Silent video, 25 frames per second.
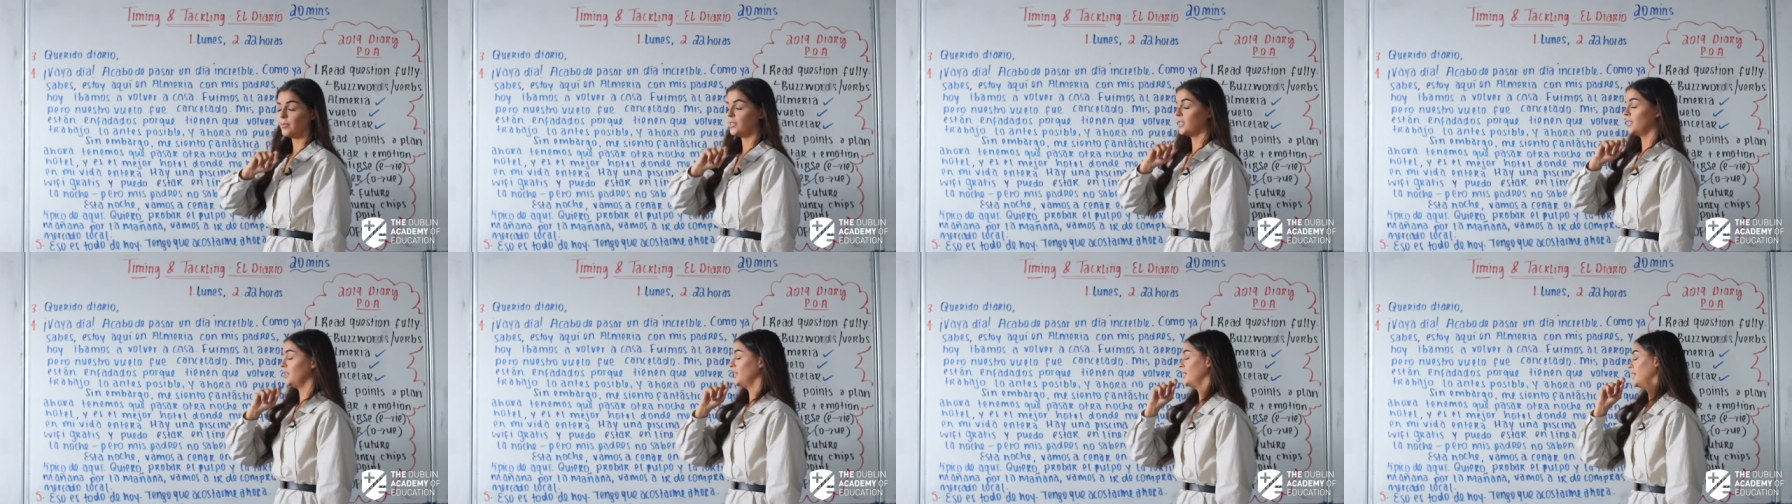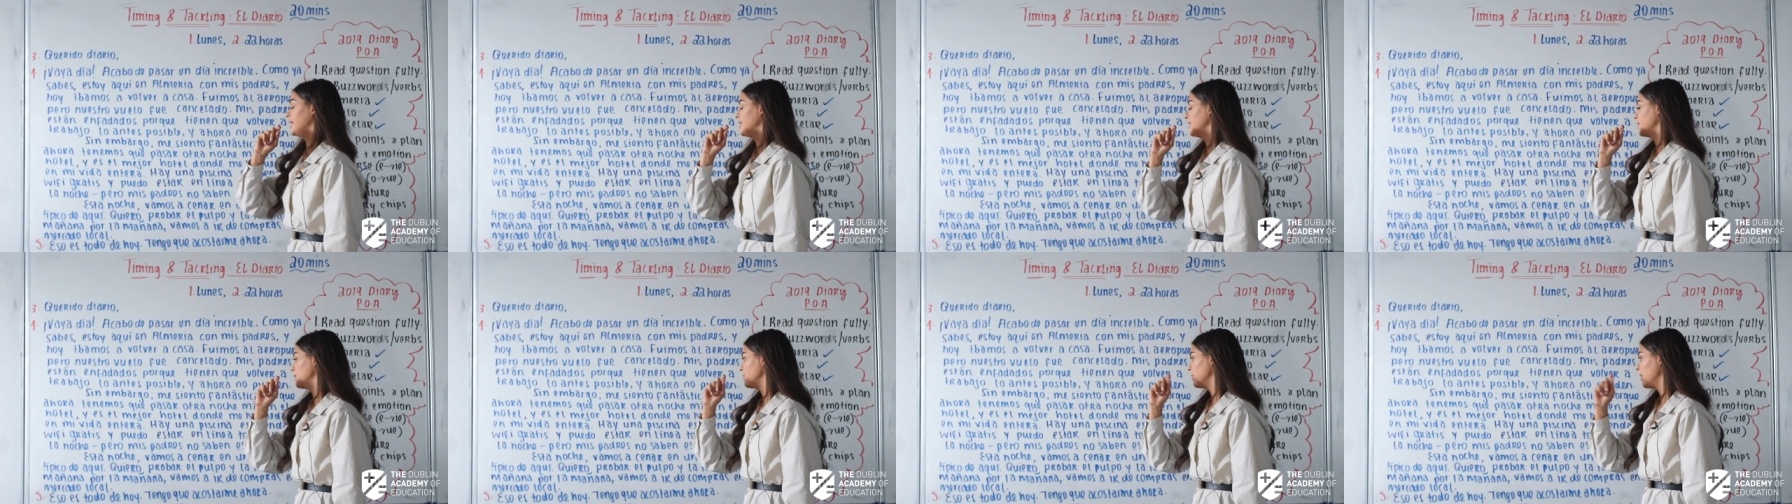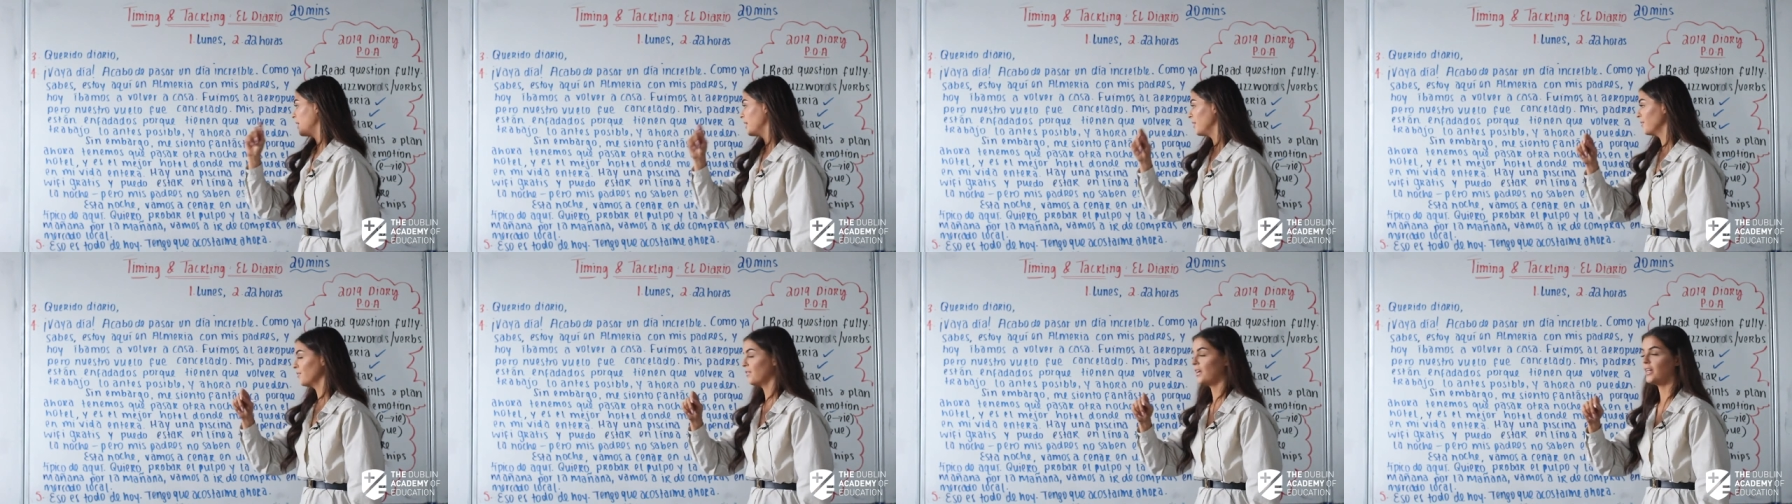We don't need any
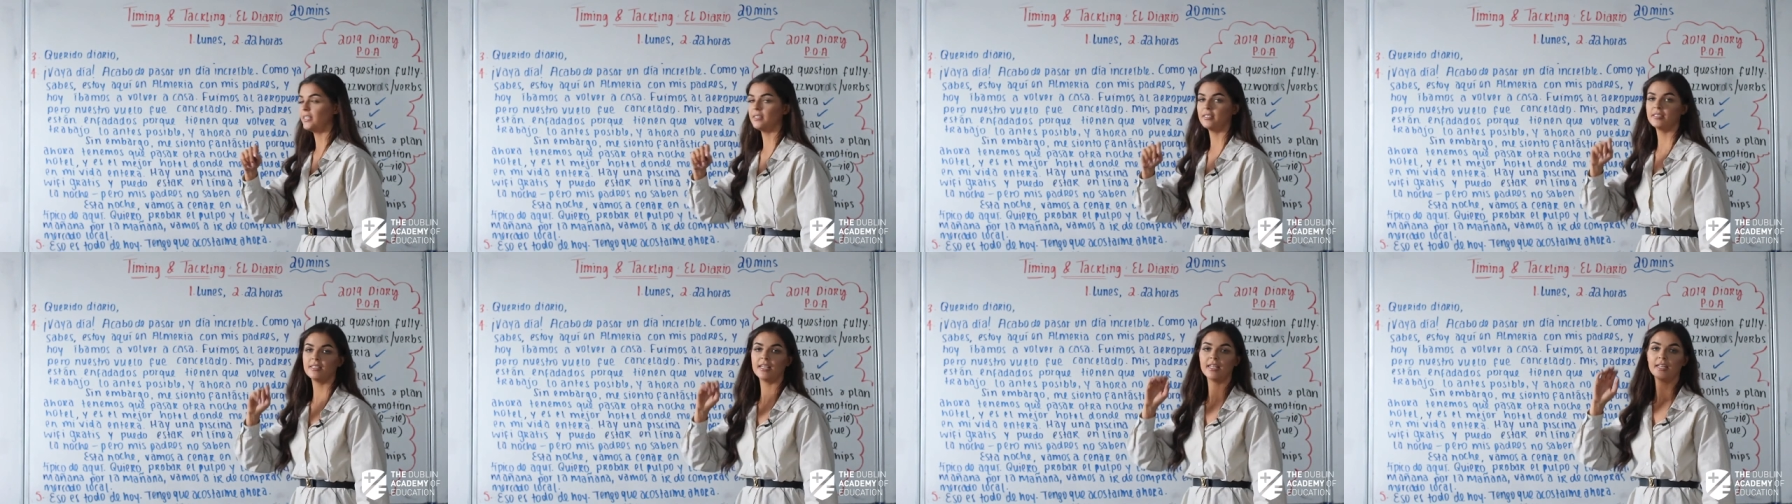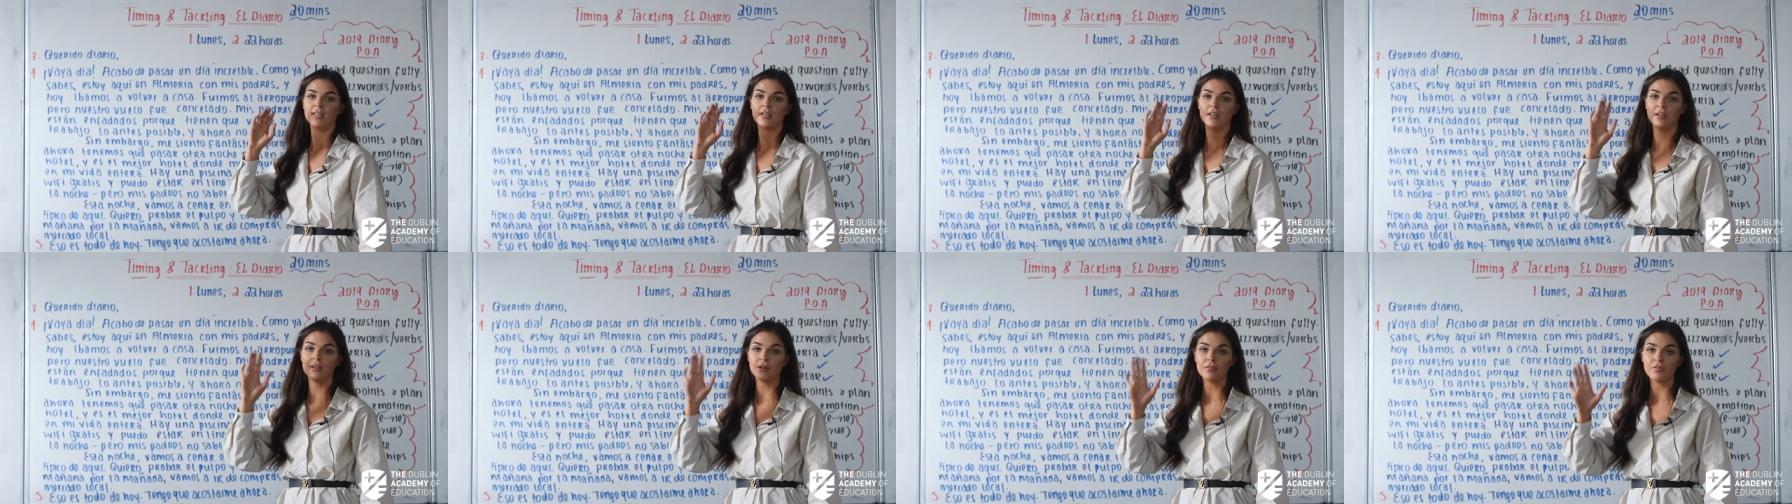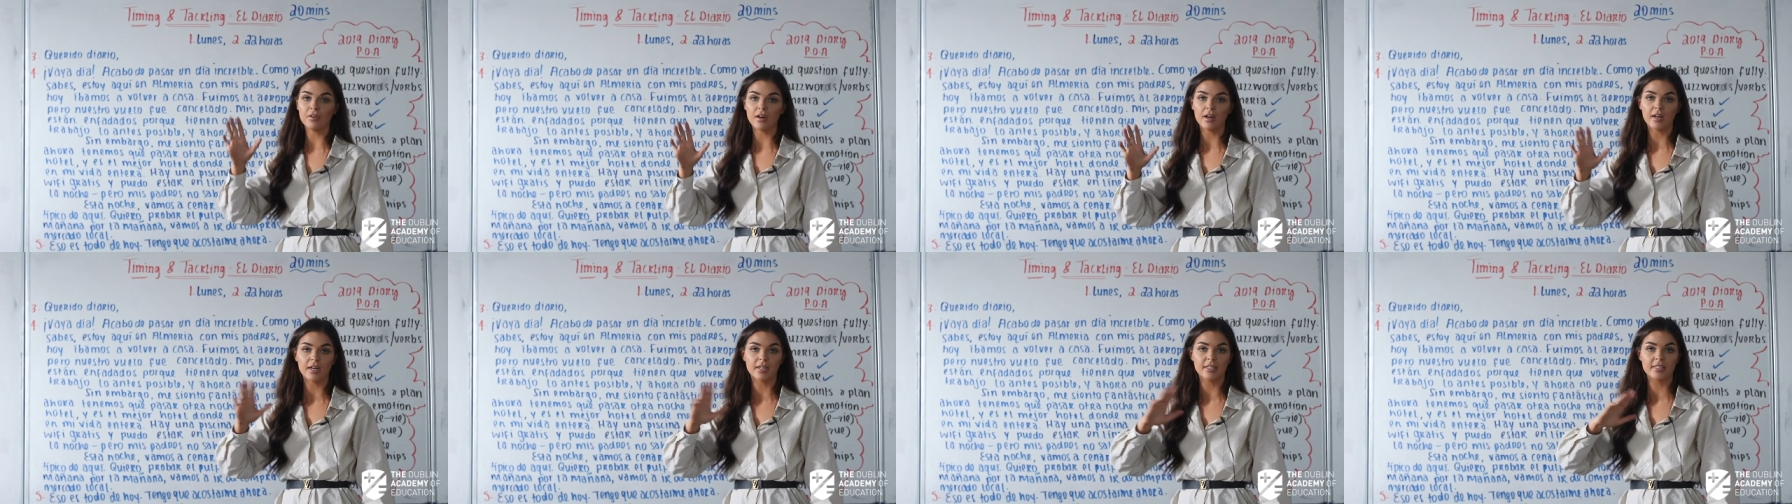smiley faces, any love
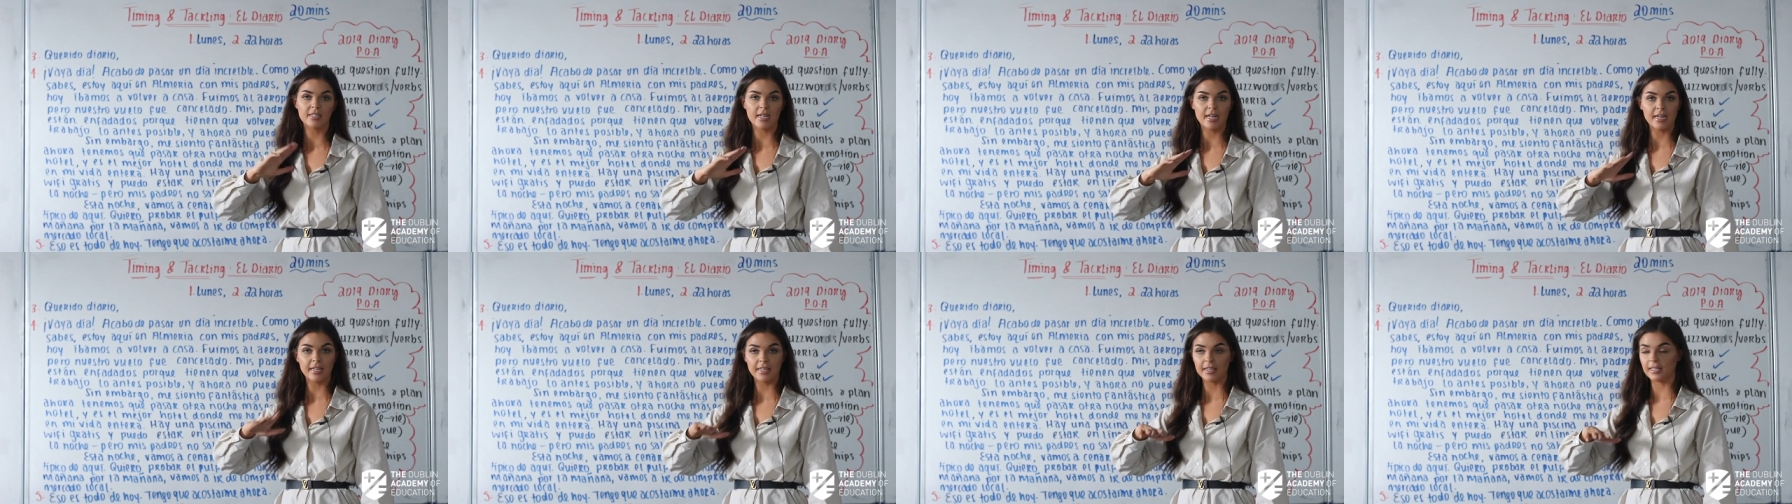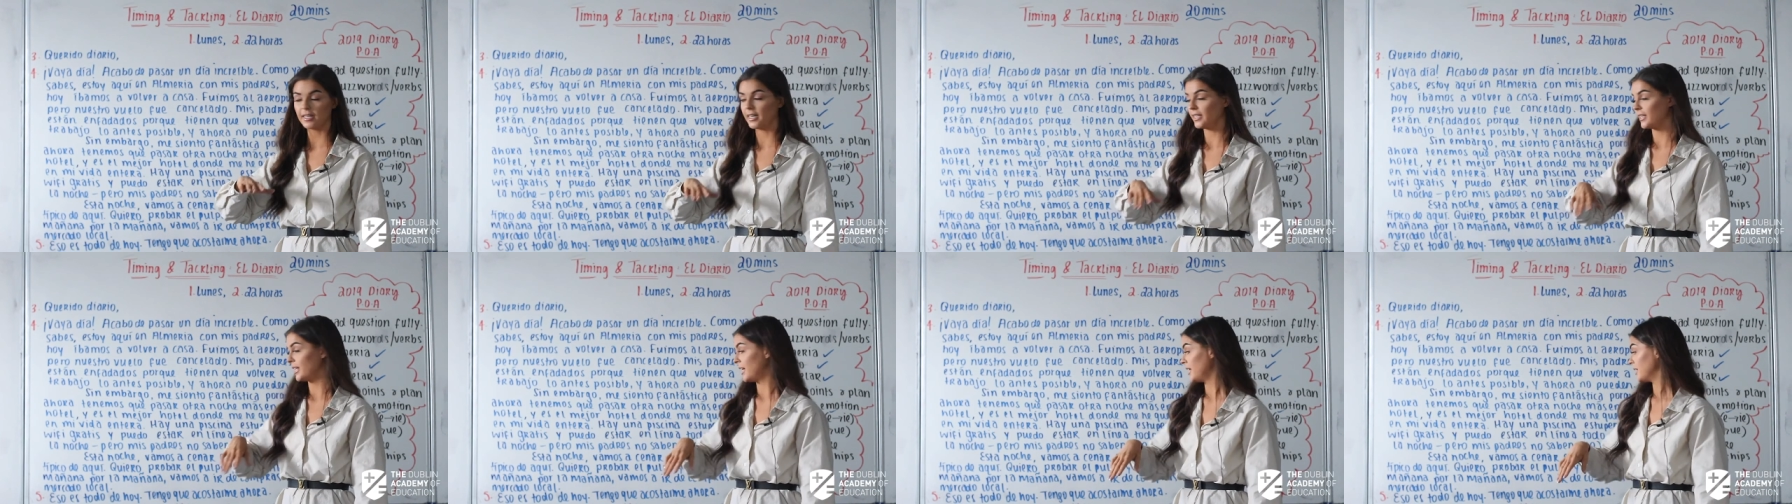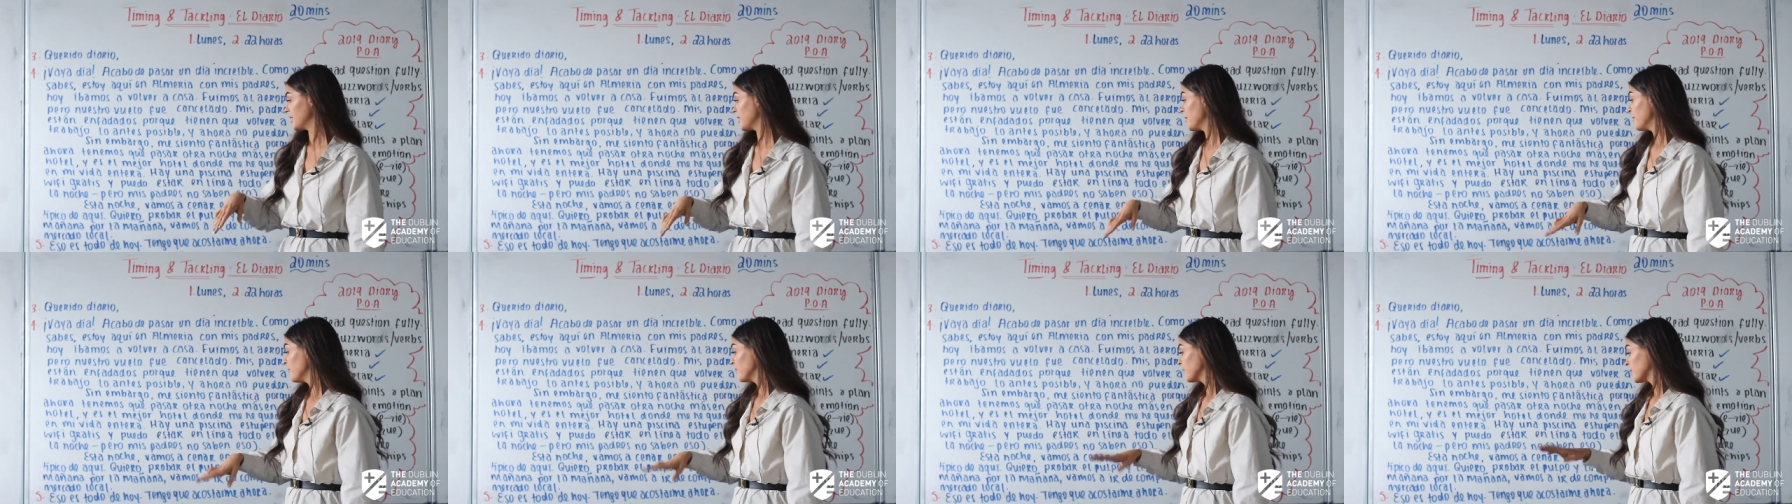hearts, anything like
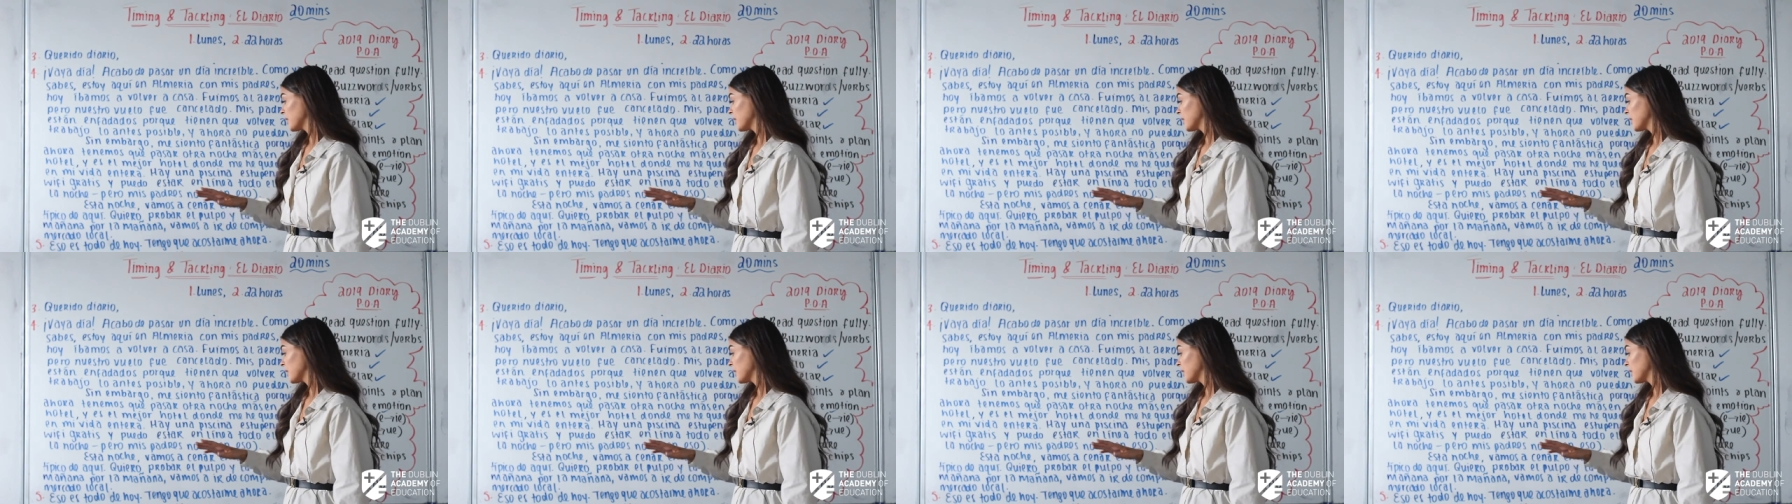that.